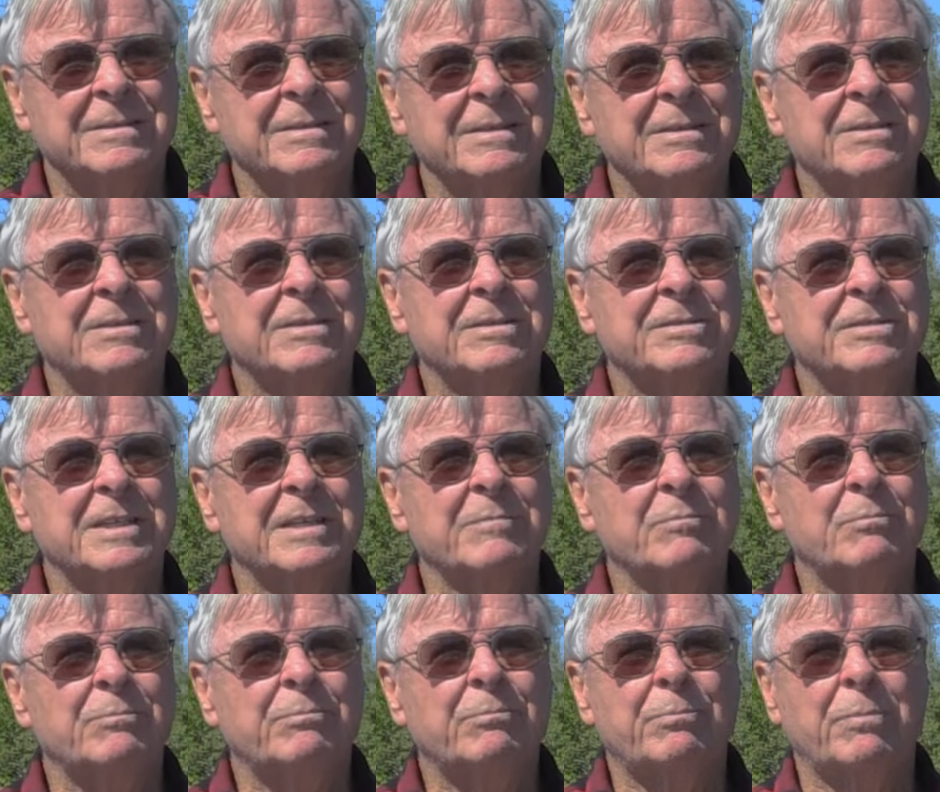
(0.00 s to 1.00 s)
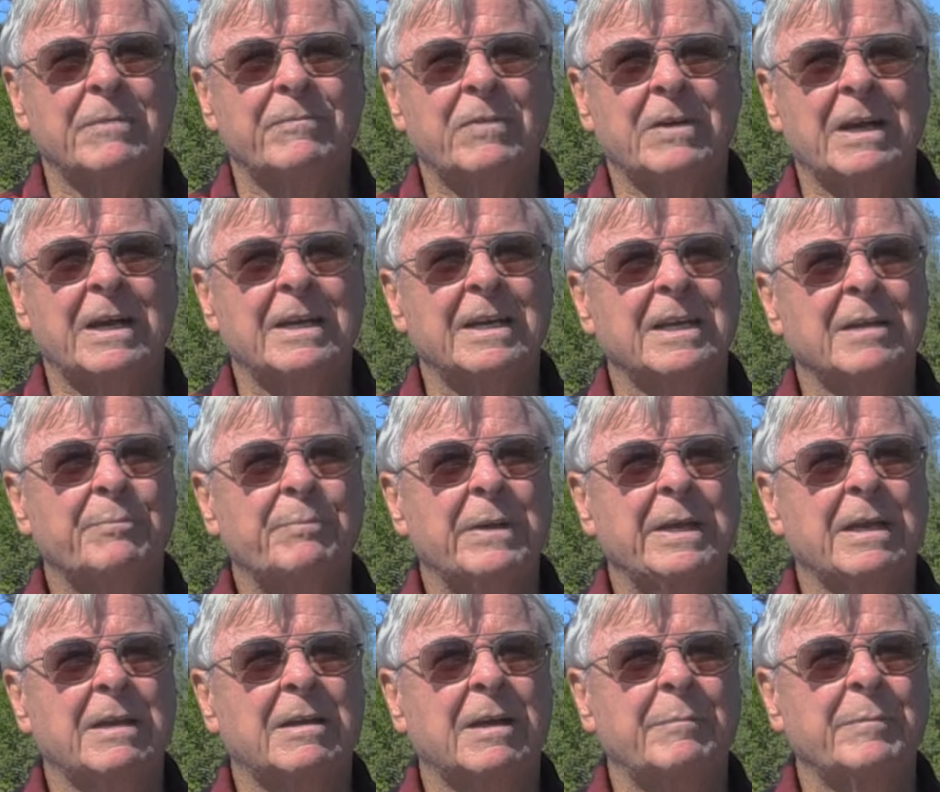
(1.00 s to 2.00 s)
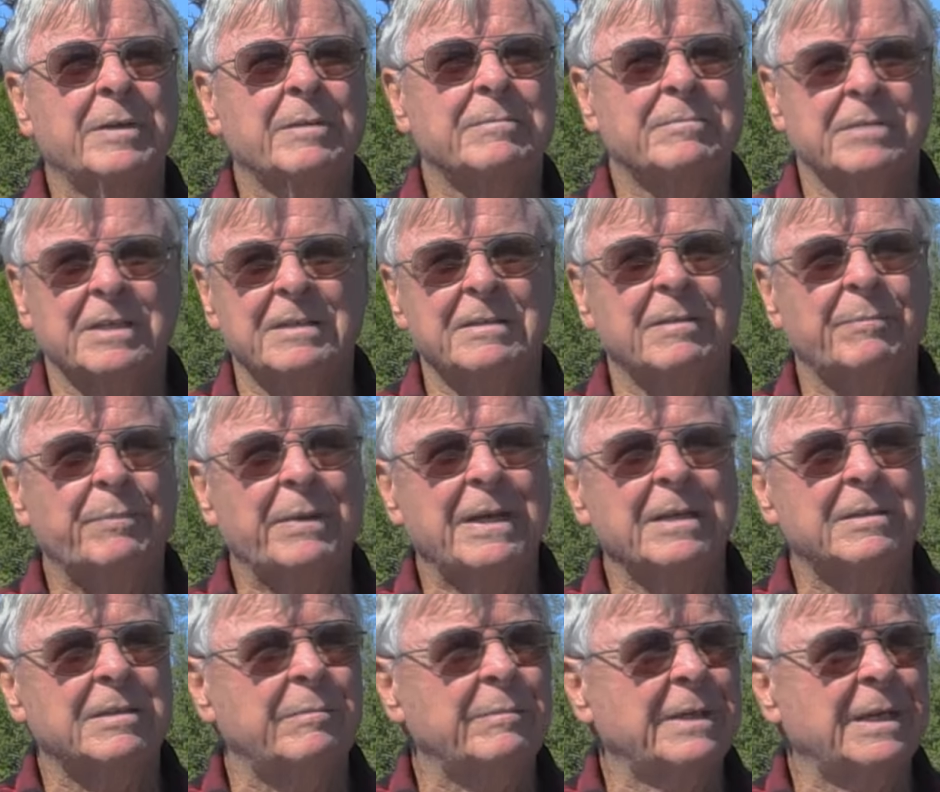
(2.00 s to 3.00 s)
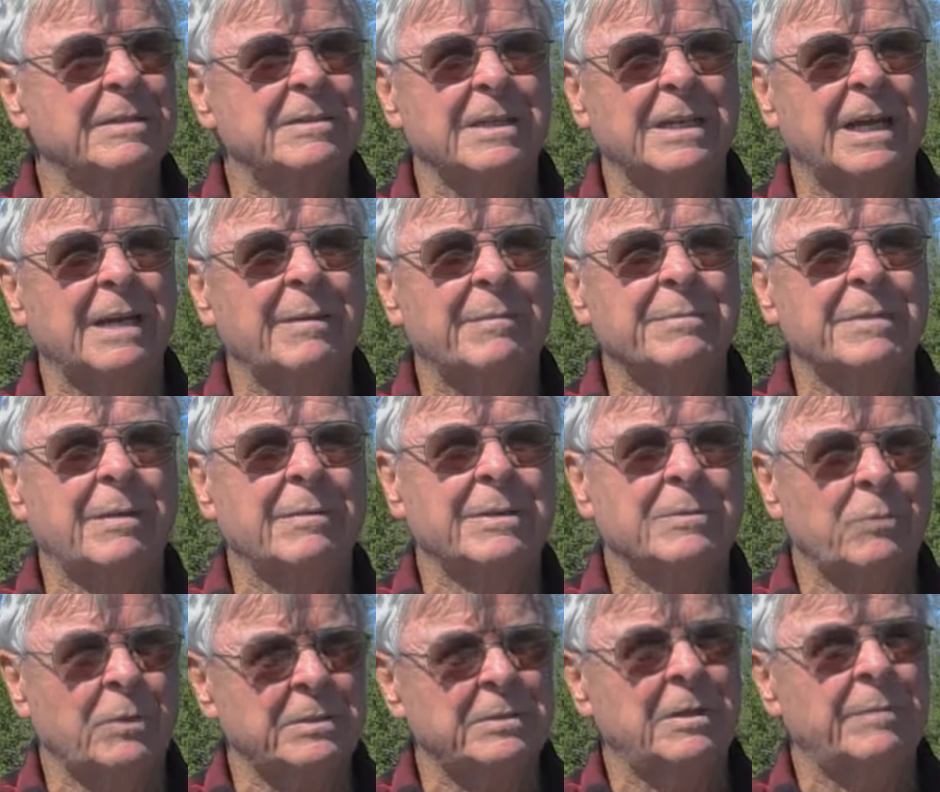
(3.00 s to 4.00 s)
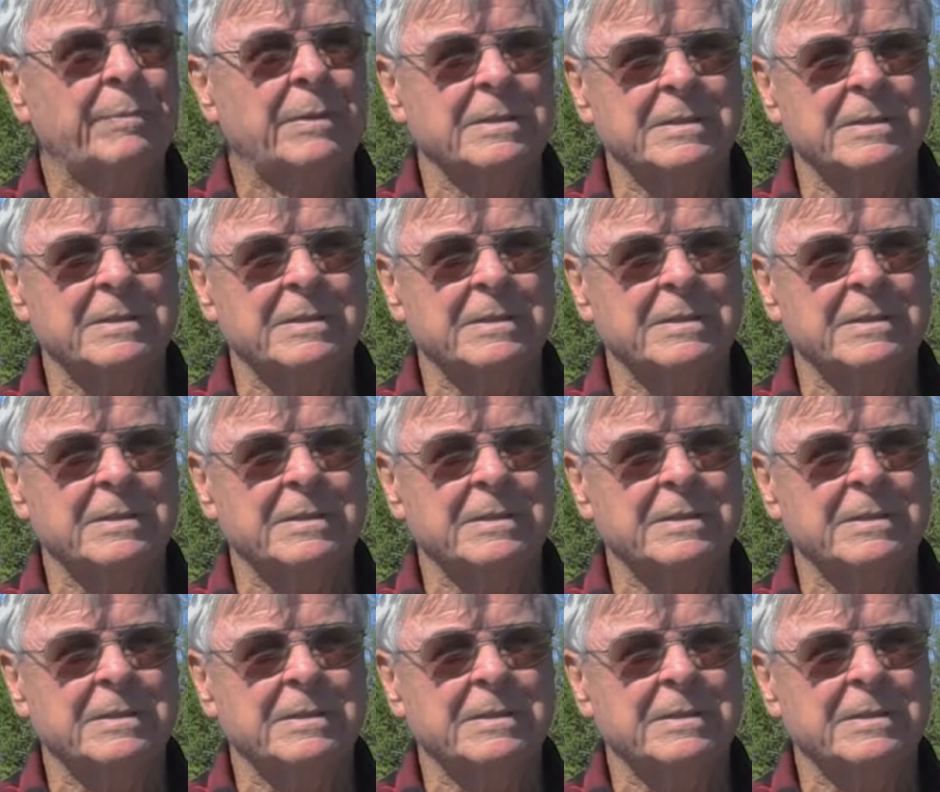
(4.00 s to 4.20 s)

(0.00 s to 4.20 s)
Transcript: you can send, if I got any pay coming, send the pay to me. I said, what's up?